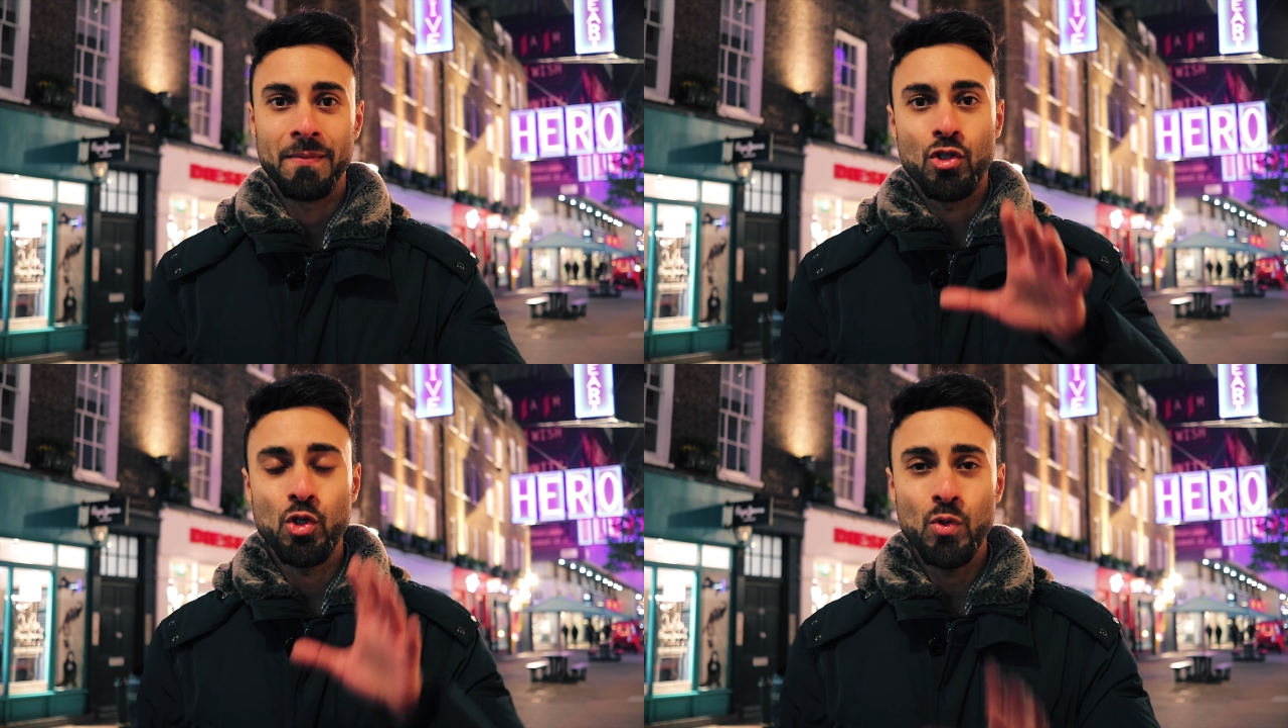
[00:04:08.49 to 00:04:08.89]

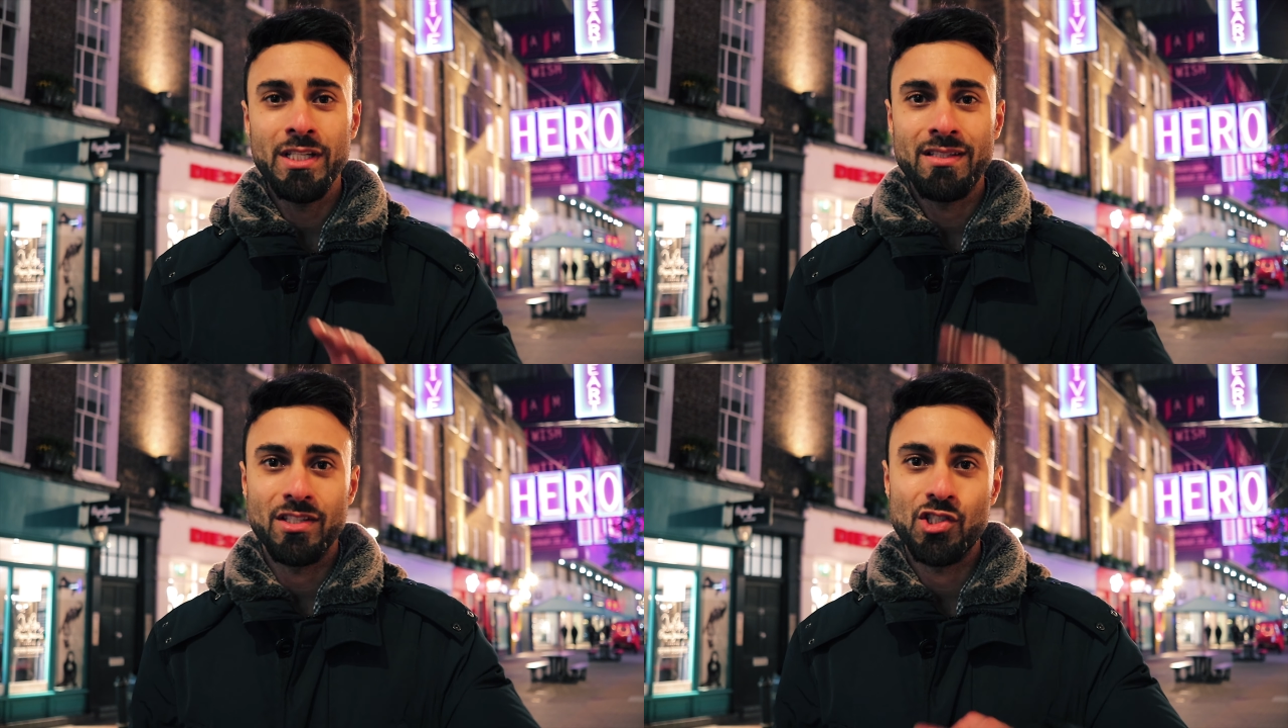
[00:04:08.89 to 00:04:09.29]
you
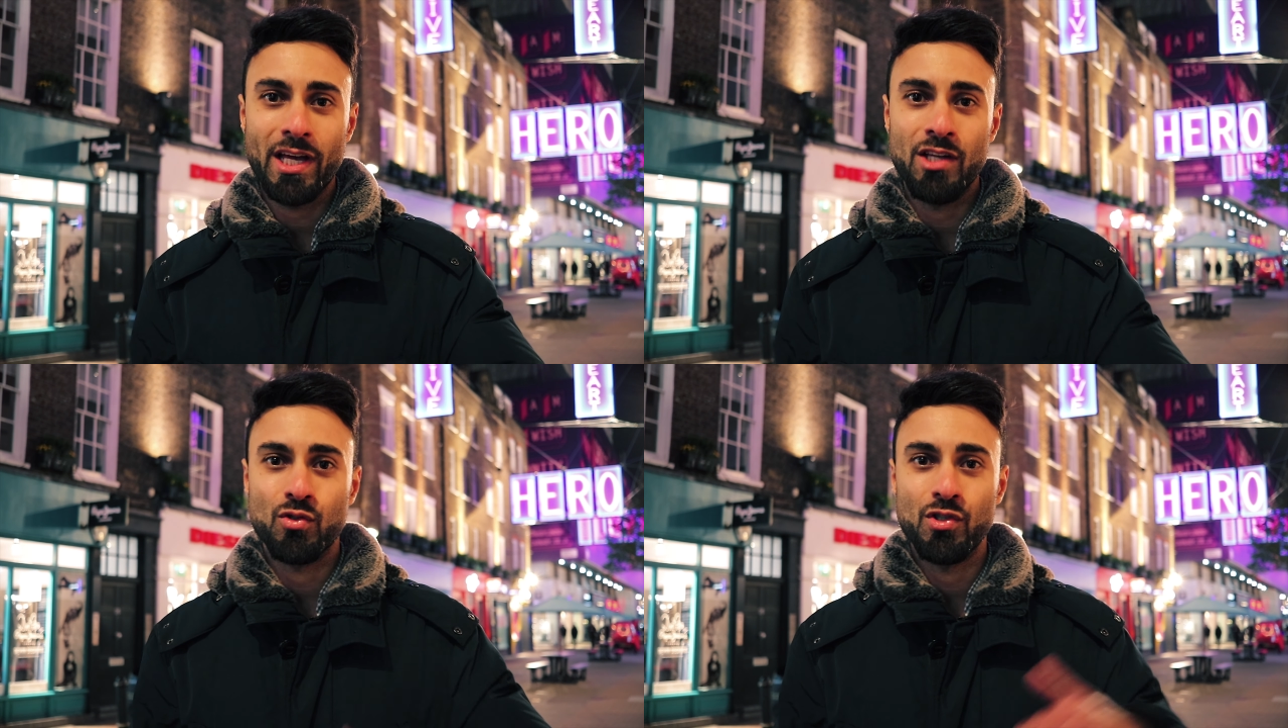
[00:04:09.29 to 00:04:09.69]
need to
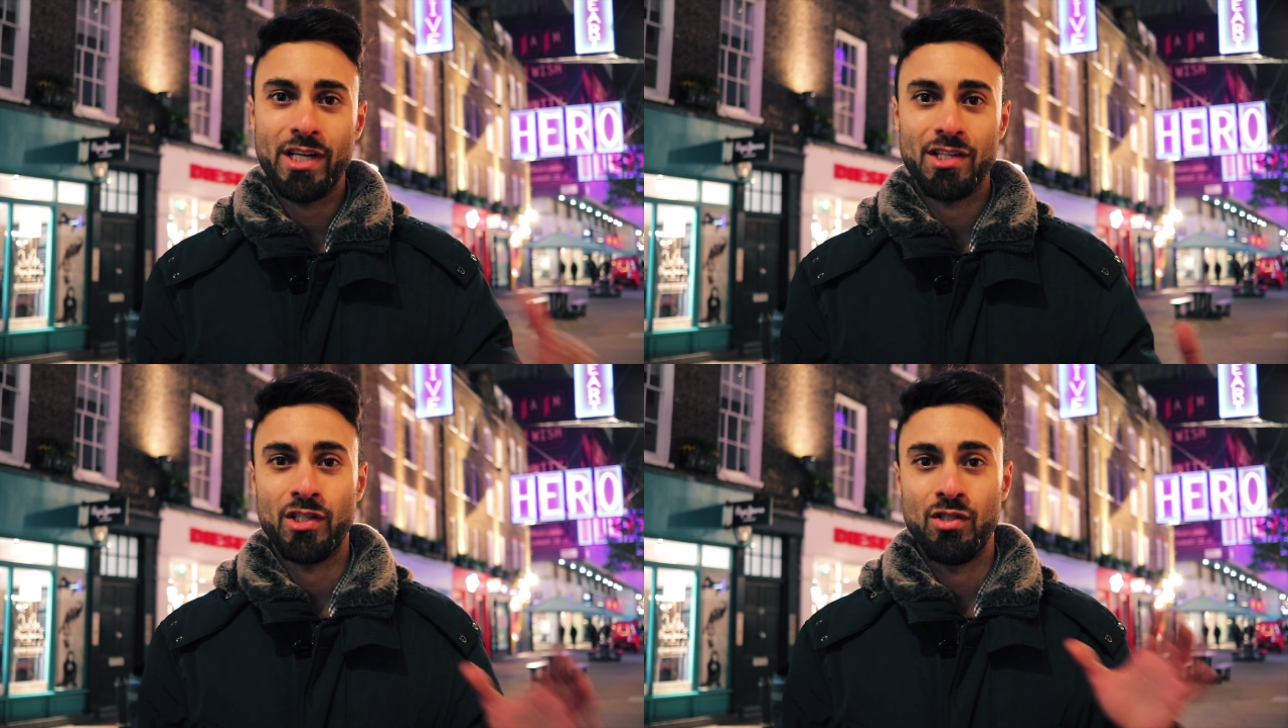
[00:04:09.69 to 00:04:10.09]
change
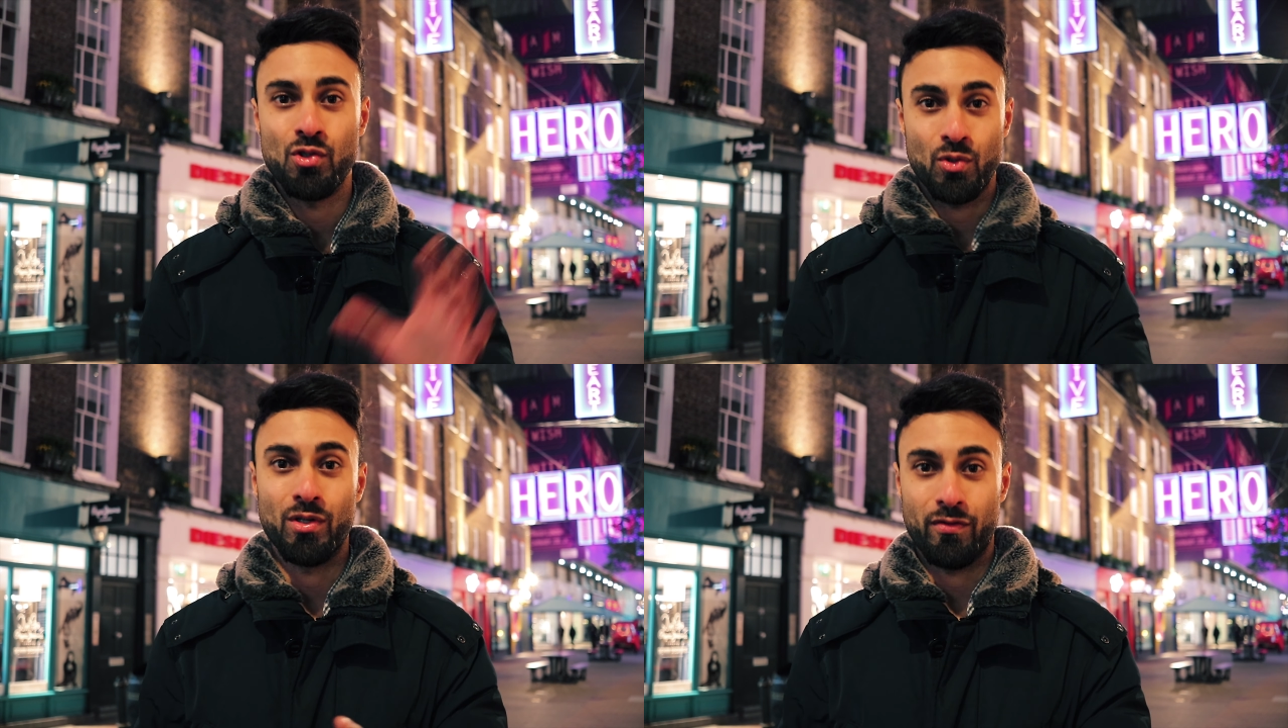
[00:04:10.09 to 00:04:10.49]
rejection
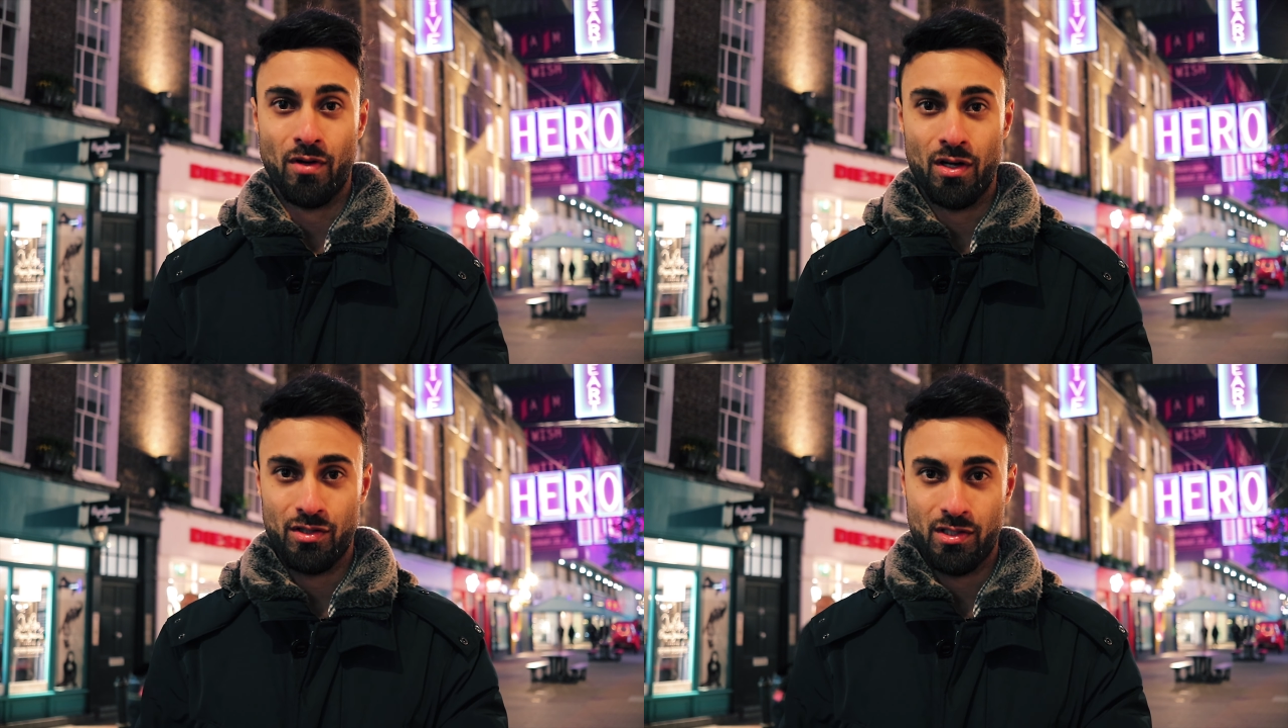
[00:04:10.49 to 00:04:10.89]
into your
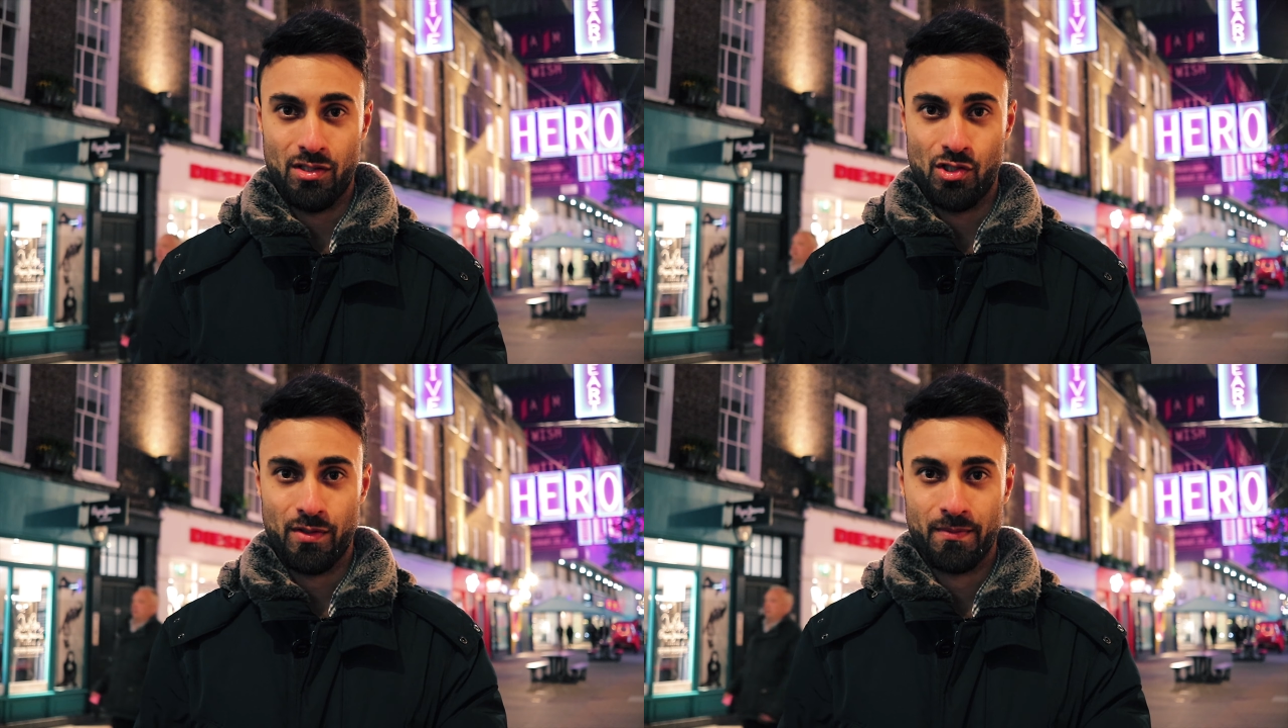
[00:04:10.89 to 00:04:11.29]
advantage.